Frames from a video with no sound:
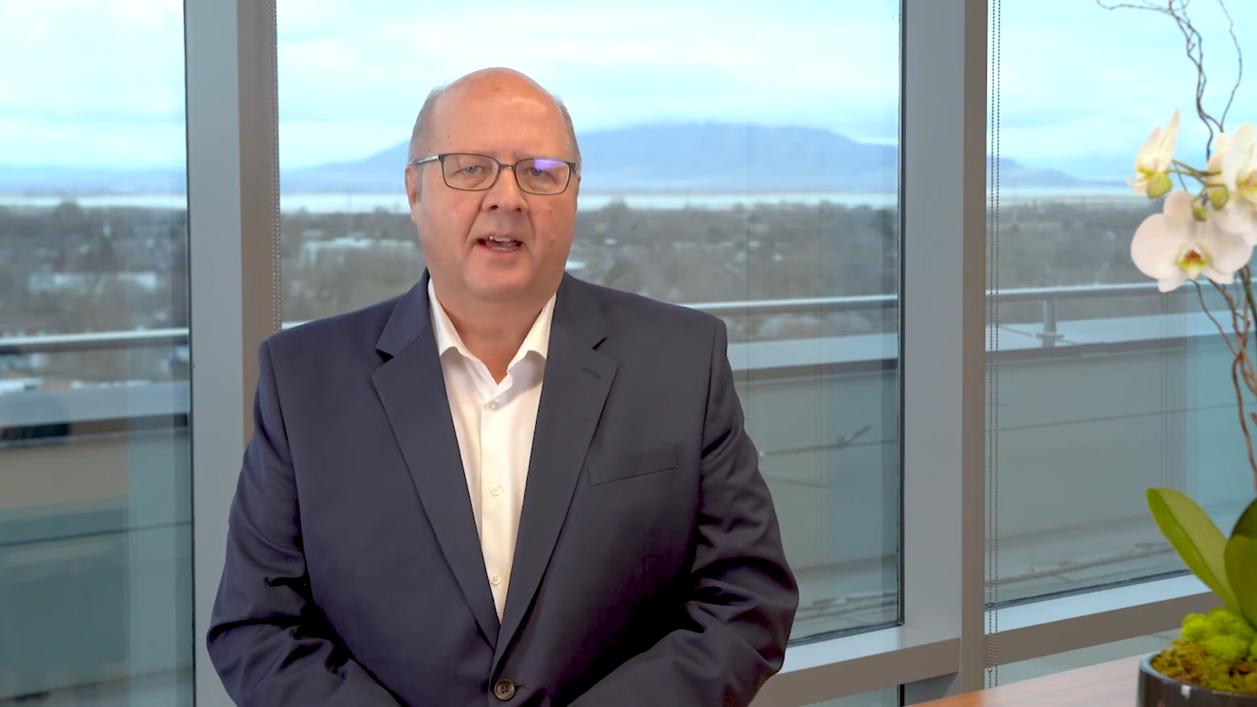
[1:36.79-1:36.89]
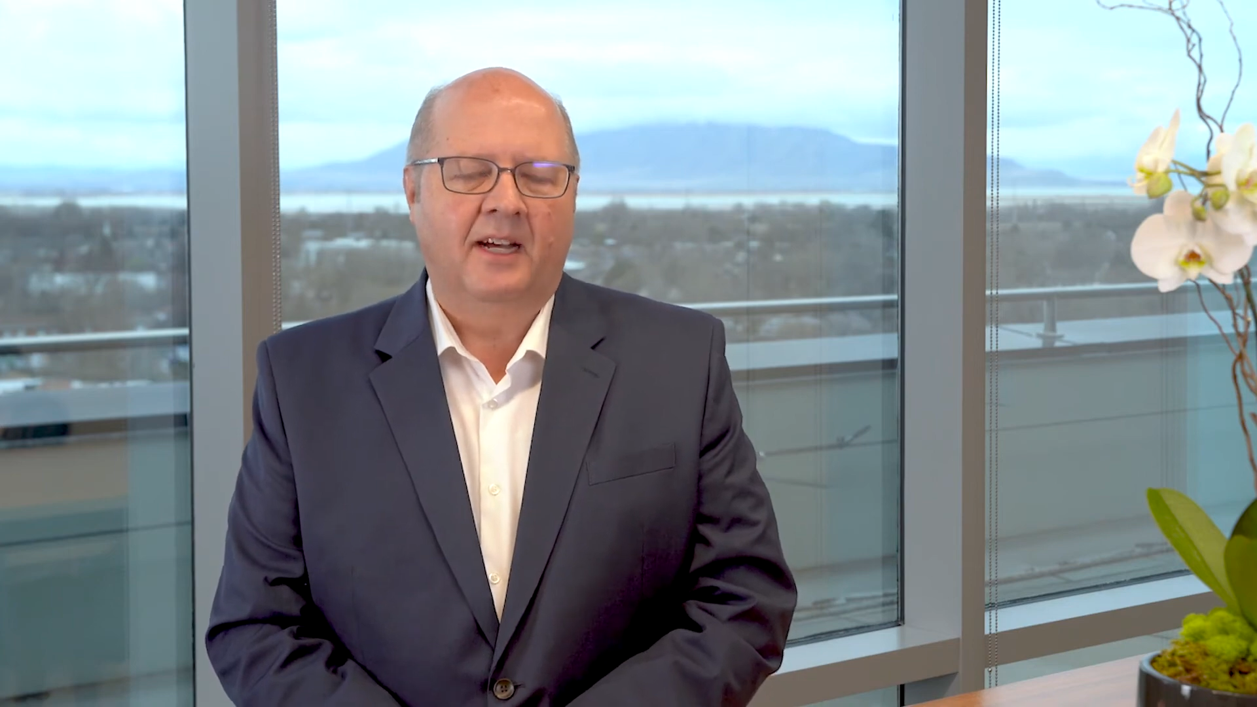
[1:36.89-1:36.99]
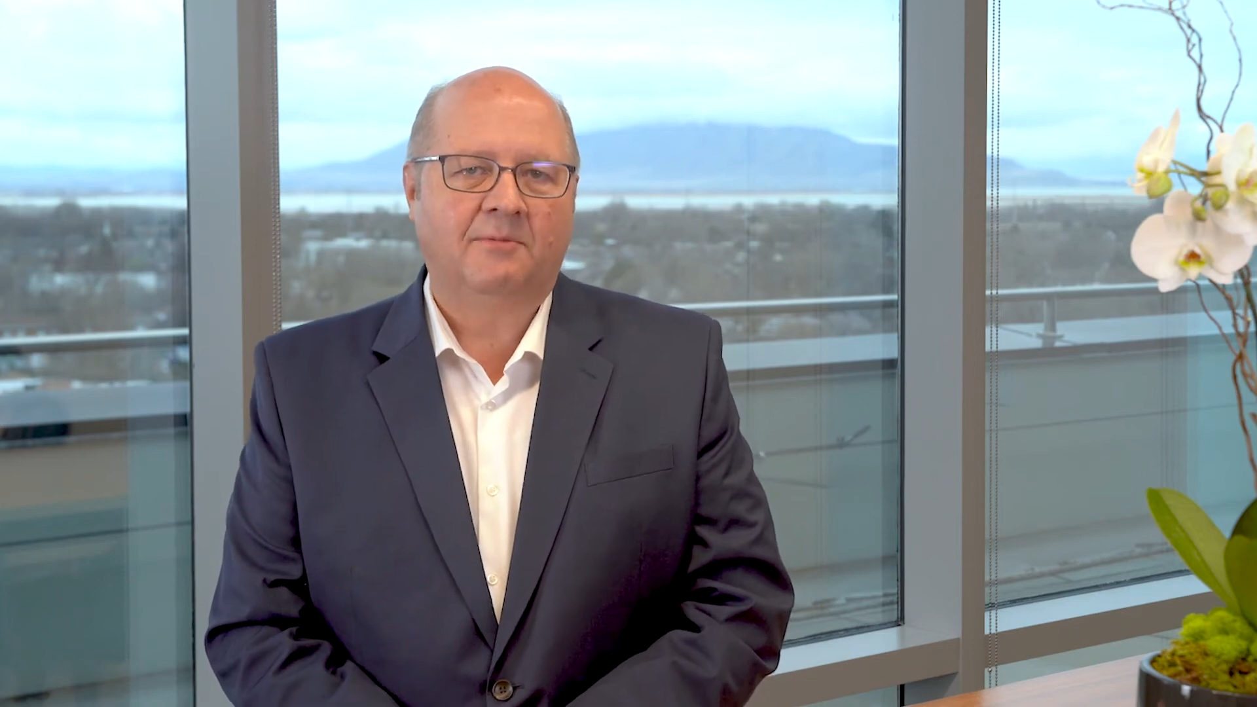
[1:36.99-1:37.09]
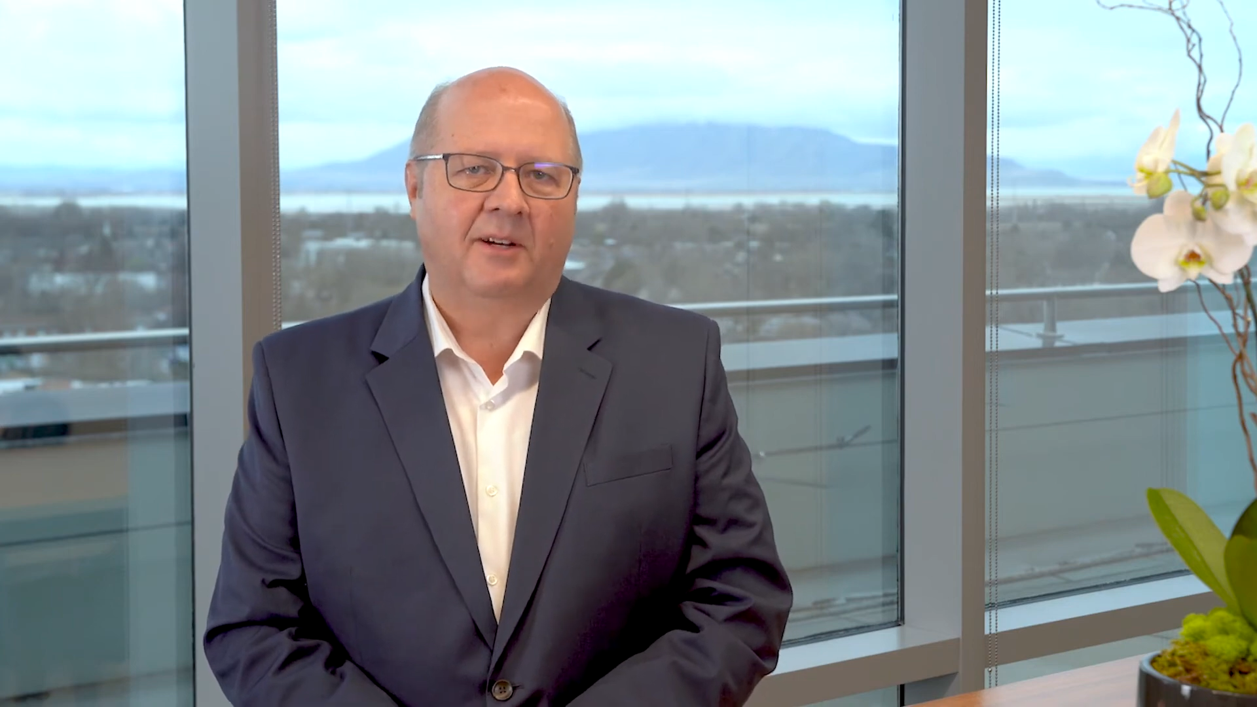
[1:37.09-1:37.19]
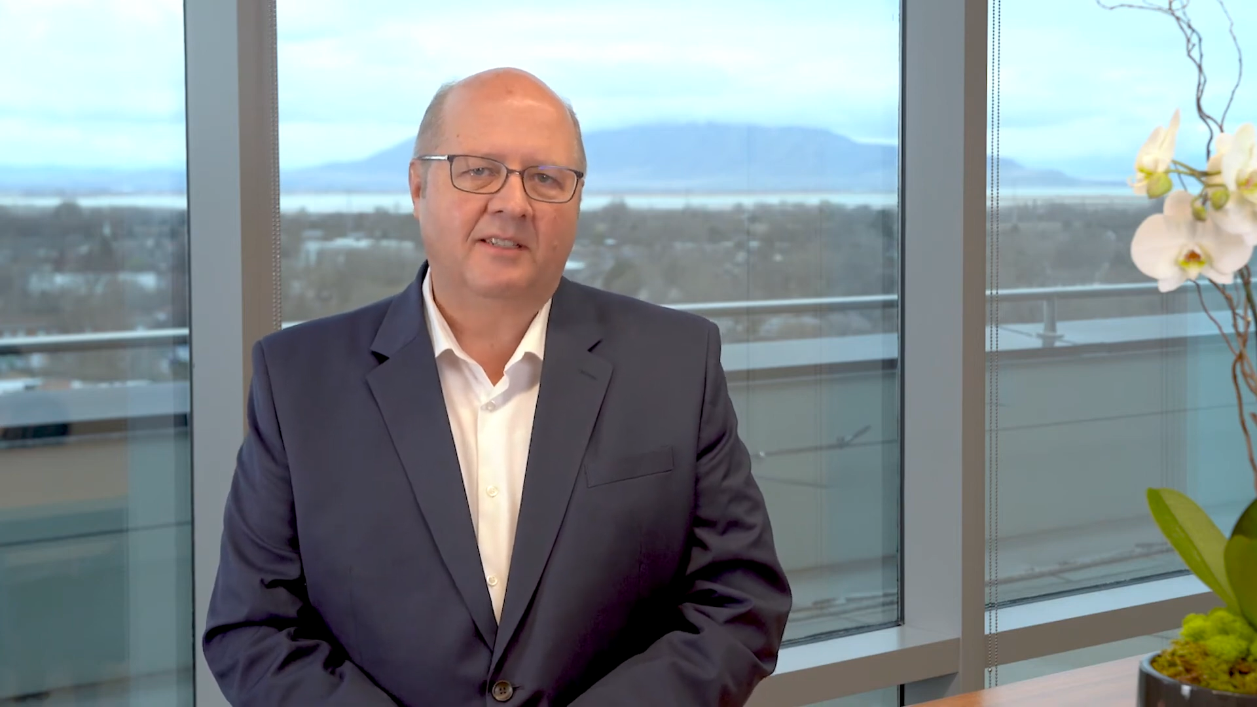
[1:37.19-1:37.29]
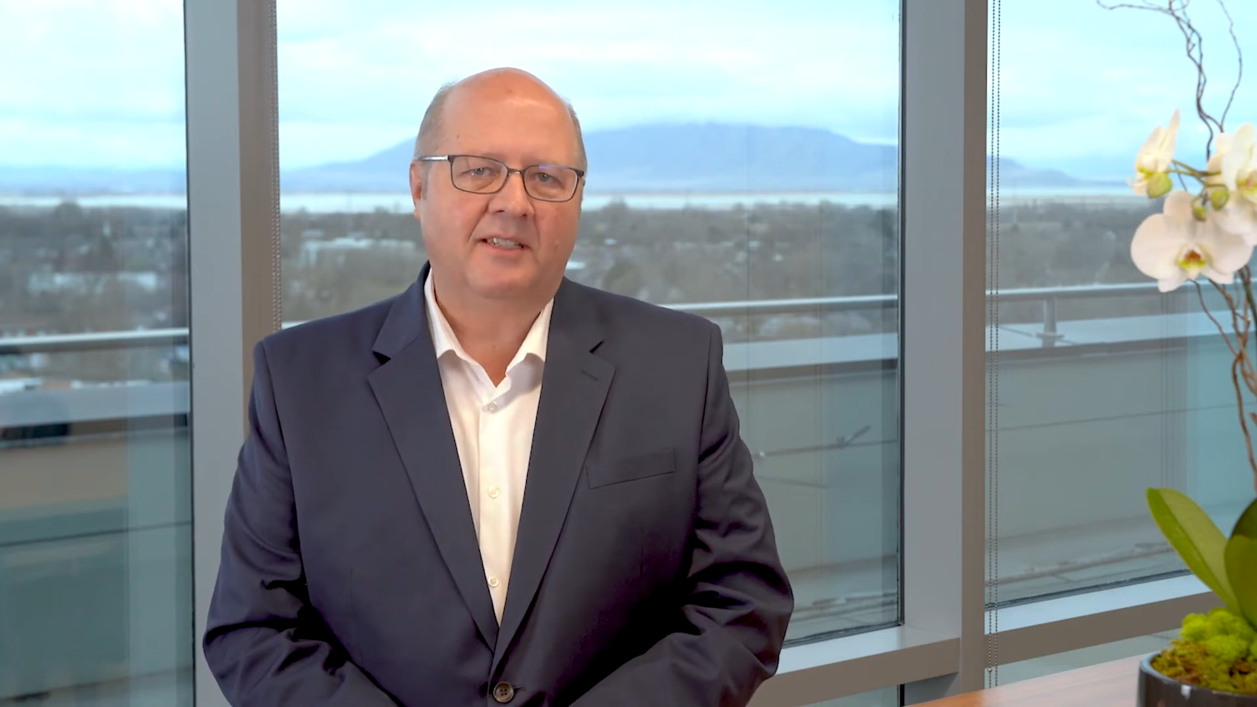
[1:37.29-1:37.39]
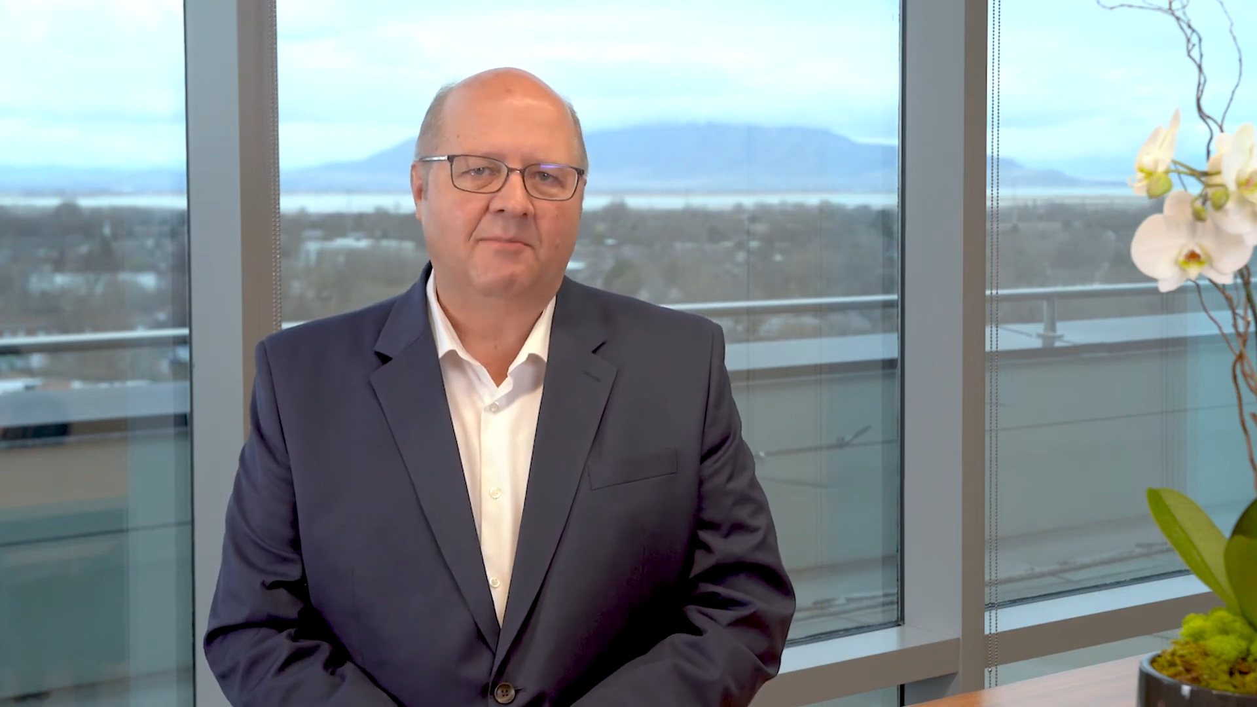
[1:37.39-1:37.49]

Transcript: as well as